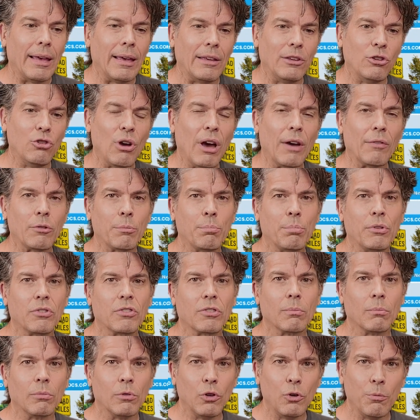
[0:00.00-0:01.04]
You have to put
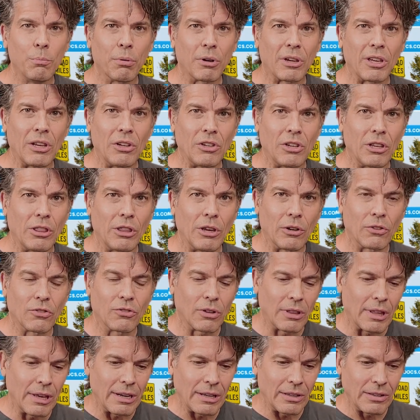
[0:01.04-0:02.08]
some lubricant in there
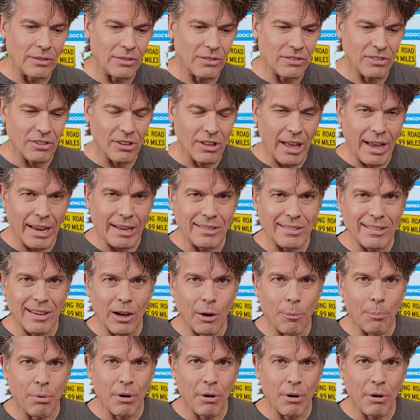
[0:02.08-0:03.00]
so that it slides out